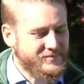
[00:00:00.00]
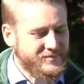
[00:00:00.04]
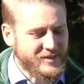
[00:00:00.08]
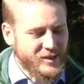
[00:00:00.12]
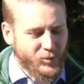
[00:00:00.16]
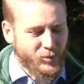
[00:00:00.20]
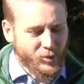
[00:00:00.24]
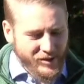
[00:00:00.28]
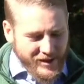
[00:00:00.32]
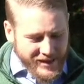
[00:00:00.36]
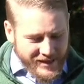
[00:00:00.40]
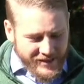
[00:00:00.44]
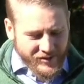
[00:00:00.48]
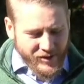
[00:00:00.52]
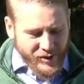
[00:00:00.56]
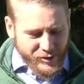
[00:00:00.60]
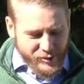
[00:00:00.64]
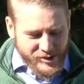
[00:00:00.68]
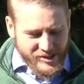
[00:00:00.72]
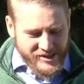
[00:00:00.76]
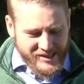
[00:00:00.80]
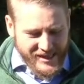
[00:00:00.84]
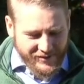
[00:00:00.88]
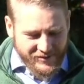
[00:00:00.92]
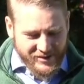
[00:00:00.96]
Well, in those
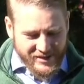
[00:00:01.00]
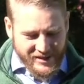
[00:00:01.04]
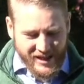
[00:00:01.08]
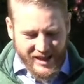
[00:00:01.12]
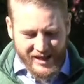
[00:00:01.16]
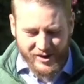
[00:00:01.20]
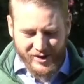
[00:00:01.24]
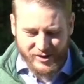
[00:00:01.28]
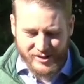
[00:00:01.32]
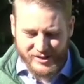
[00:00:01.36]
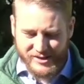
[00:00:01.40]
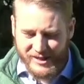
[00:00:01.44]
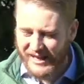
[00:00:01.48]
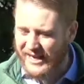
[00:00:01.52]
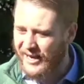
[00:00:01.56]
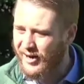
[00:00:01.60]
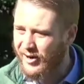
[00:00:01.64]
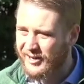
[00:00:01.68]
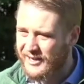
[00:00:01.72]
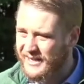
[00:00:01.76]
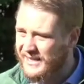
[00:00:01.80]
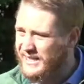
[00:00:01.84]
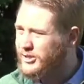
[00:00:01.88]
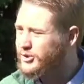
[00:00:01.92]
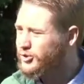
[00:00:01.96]
seven letters that are
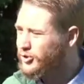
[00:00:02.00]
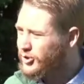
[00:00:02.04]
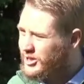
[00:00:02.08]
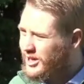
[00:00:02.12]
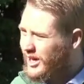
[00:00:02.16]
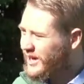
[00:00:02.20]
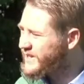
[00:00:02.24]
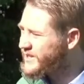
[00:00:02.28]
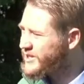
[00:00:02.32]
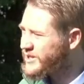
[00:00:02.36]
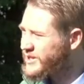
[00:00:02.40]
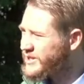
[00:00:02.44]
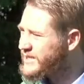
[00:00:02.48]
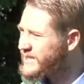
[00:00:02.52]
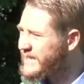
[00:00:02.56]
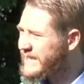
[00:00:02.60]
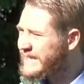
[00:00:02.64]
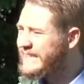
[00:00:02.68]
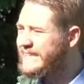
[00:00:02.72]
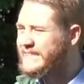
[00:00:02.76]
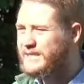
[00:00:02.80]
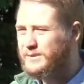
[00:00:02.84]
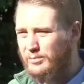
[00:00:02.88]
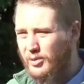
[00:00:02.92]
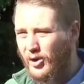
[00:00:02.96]
an introduction to
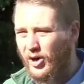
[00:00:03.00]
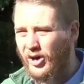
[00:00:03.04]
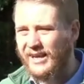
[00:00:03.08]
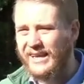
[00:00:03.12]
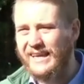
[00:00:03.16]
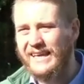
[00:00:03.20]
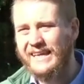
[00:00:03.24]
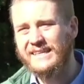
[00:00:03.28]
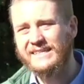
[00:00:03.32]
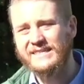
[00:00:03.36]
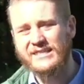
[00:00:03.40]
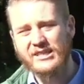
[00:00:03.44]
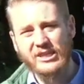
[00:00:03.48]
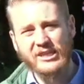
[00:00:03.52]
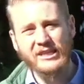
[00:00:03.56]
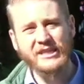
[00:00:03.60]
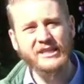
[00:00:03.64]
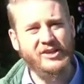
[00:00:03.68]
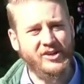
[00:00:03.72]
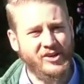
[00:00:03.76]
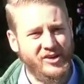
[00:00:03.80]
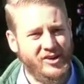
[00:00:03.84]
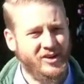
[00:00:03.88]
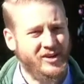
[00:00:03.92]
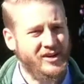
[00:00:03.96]
this book, it is
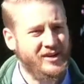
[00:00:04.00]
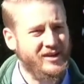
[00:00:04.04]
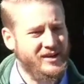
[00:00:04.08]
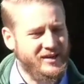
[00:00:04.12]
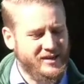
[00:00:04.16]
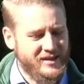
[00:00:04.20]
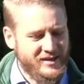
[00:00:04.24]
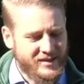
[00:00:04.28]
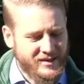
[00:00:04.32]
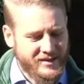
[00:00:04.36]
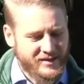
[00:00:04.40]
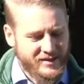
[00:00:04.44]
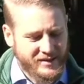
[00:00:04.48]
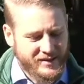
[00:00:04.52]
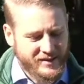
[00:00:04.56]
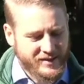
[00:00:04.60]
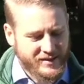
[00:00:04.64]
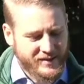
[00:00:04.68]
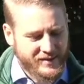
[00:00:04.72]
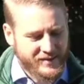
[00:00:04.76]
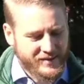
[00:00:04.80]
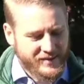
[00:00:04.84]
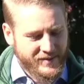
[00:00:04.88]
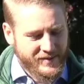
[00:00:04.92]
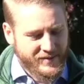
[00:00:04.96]
clear
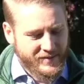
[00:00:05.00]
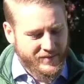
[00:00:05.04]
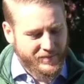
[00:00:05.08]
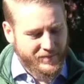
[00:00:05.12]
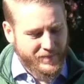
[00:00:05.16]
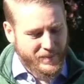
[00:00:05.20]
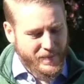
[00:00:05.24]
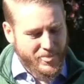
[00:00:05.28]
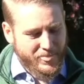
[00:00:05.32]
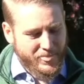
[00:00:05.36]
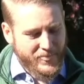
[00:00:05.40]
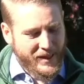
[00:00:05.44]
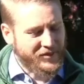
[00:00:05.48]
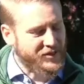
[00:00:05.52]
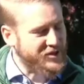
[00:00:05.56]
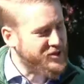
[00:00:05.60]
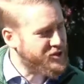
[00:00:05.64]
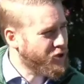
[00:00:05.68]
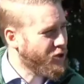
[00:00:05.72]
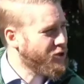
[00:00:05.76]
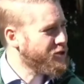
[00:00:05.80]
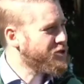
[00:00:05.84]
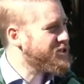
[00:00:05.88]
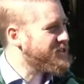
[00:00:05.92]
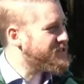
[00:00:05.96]
that the
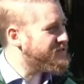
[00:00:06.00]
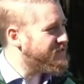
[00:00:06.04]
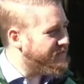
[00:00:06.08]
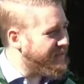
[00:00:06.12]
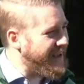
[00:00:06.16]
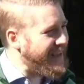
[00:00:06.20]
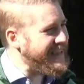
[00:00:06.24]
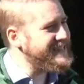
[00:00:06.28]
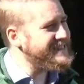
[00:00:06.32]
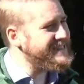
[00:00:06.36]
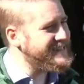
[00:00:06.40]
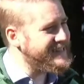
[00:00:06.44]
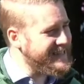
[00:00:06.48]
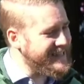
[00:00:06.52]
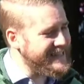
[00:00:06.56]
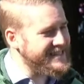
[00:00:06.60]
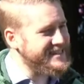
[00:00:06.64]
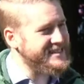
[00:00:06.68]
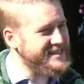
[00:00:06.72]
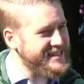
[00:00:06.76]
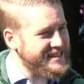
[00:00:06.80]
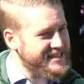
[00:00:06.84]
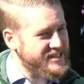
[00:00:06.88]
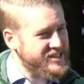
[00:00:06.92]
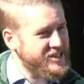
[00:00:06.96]
churches faced this
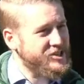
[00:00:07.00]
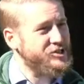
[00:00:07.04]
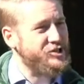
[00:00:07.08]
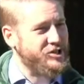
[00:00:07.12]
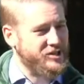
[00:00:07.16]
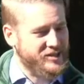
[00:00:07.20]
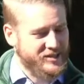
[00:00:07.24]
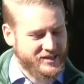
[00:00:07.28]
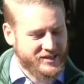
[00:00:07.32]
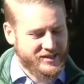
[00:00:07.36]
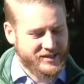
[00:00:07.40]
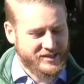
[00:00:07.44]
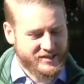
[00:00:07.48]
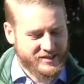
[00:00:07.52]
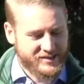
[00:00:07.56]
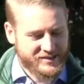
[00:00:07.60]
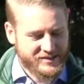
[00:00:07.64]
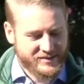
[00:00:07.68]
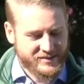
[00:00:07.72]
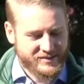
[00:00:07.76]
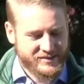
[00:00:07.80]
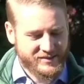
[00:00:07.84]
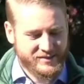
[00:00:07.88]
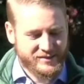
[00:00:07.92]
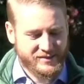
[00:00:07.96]
decision.
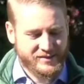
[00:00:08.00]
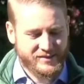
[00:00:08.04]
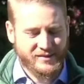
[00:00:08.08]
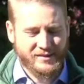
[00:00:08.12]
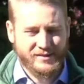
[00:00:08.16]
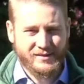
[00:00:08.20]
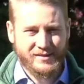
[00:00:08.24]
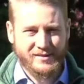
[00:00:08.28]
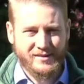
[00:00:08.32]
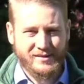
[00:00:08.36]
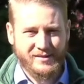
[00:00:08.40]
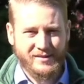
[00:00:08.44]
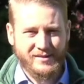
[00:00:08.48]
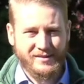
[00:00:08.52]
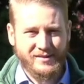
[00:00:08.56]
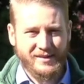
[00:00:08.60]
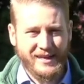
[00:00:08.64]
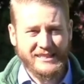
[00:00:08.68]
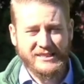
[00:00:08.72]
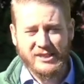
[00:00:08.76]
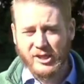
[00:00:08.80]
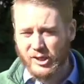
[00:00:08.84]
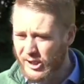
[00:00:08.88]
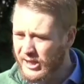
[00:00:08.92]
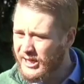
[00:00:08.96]

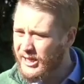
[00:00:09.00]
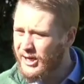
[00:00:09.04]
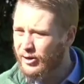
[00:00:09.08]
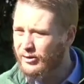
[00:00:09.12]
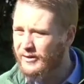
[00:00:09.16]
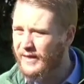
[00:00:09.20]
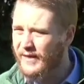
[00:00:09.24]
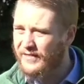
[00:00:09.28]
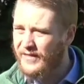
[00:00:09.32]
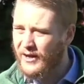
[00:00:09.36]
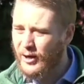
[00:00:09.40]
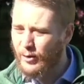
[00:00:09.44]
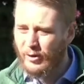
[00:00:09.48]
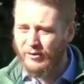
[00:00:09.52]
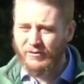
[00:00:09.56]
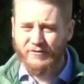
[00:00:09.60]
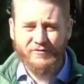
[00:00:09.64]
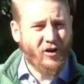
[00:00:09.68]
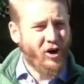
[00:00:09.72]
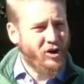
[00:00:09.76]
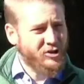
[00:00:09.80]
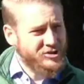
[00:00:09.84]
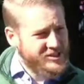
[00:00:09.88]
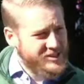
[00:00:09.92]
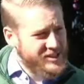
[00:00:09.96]
It's clear that there were
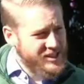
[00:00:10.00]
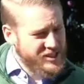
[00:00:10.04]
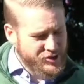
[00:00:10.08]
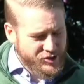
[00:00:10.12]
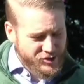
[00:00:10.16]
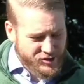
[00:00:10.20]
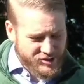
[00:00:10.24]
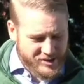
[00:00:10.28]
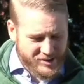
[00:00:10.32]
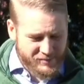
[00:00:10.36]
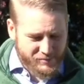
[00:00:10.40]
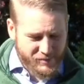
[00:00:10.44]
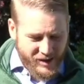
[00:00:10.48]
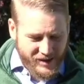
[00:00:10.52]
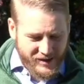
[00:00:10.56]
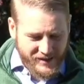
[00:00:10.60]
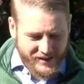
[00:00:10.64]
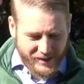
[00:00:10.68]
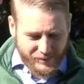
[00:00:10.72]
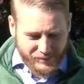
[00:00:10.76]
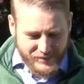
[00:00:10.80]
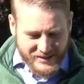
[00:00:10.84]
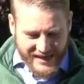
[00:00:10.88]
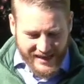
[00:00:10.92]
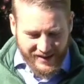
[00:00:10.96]
false teachers among
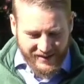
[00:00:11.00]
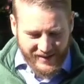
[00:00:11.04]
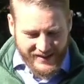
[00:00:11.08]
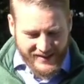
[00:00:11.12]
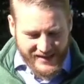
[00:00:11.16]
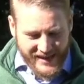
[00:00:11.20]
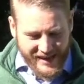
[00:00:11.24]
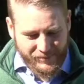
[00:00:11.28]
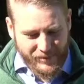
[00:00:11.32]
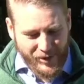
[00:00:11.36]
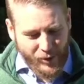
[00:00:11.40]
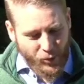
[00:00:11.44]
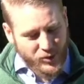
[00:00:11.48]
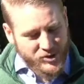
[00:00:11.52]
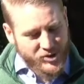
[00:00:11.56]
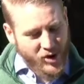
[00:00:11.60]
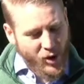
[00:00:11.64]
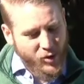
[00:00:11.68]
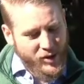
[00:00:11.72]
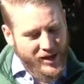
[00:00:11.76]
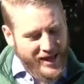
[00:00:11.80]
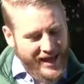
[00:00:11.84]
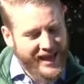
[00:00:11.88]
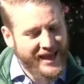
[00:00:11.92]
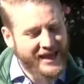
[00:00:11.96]
them telling them it was
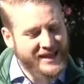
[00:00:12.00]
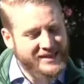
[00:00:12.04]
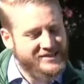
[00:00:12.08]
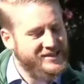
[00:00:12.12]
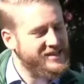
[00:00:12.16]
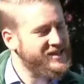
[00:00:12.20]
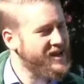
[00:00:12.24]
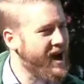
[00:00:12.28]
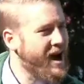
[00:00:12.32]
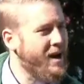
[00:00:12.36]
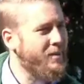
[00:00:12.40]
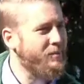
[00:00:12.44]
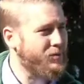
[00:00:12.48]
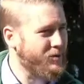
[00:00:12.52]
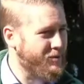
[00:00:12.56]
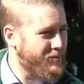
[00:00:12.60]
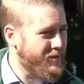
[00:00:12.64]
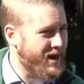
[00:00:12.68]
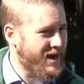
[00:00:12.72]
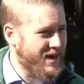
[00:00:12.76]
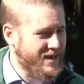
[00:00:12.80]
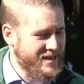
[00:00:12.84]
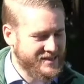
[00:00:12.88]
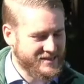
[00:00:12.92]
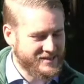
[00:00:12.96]
okay to
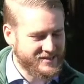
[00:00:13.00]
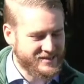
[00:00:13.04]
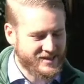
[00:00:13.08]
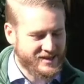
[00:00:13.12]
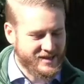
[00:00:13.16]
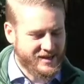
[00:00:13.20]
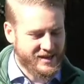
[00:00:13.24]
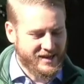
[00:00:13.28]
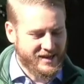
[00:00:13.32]
compromise,